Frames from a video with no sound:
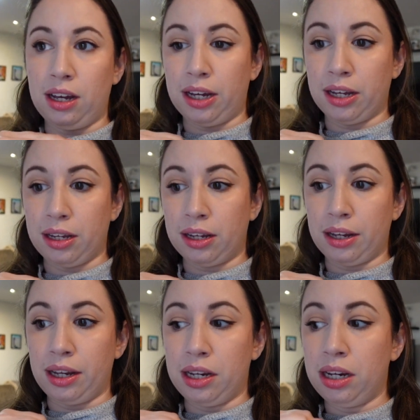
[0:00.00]

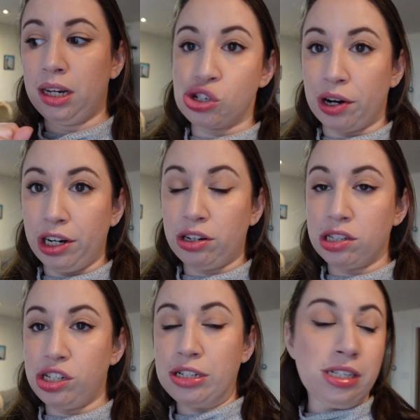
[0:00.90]
I shredded all
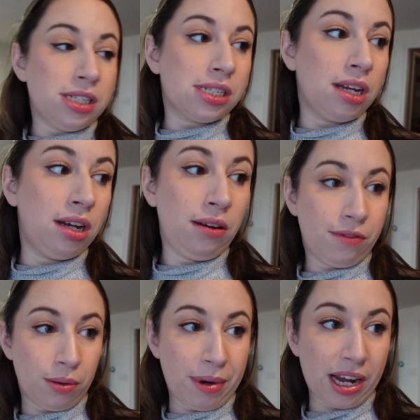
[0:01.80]
the cheese
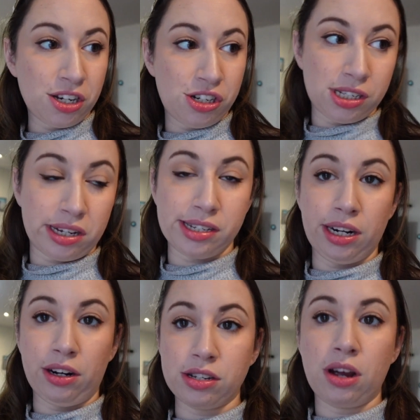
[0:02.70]
for the mac and cheese last
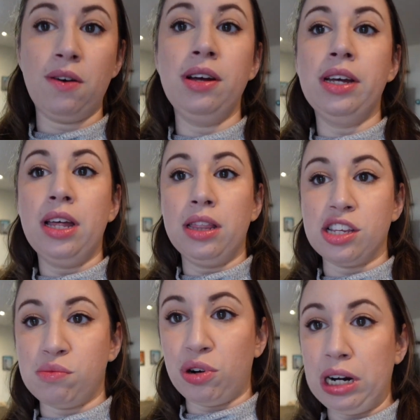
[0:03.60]
night also.
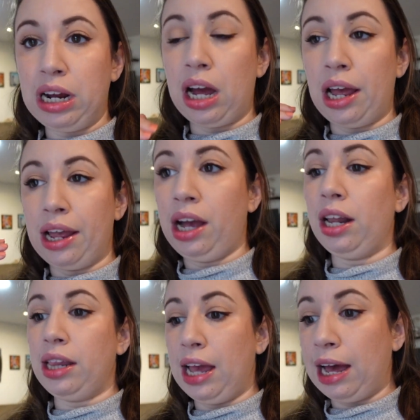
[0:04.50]
This morning I
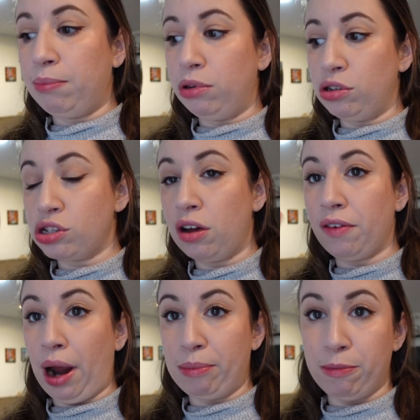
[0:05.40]
cut the apples
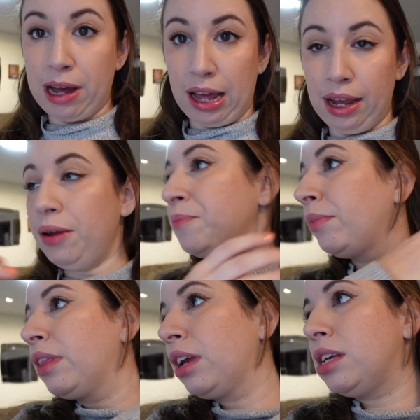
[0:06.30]
for apple pie.
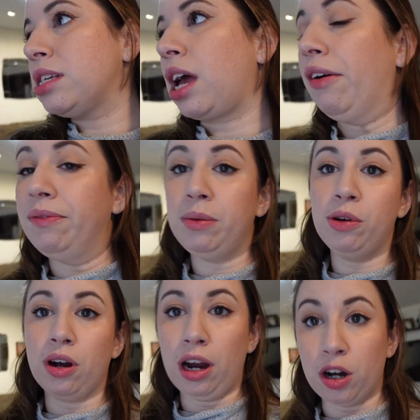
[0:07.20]
Scott and
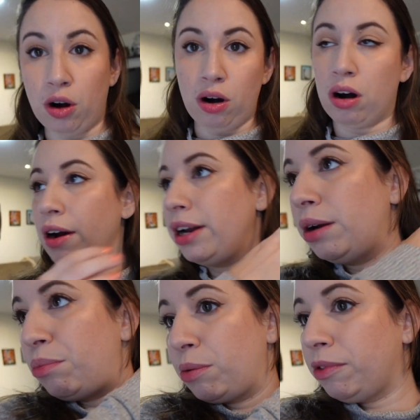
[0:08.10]
Phoebe are at
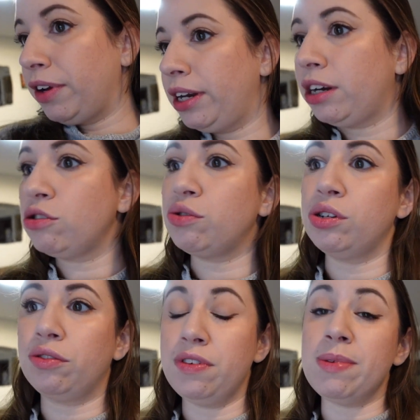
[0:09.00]
an appointment right now, so I
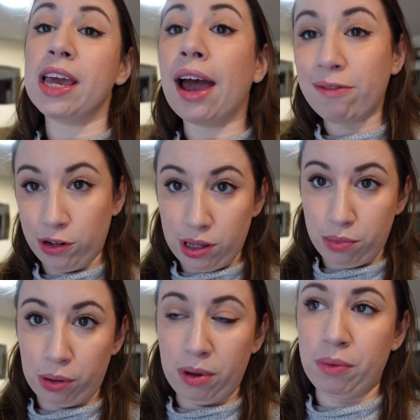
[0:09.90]
told Phoebe after the
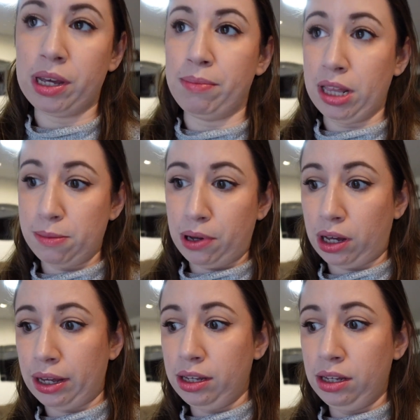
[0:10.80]
appointment we can make the
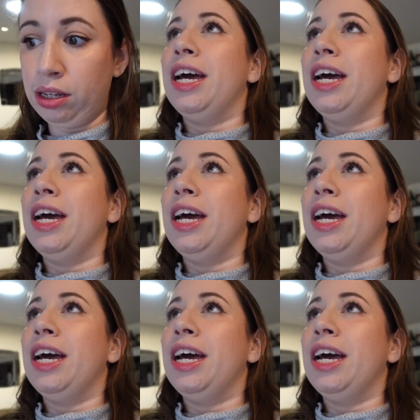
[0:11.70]
pie.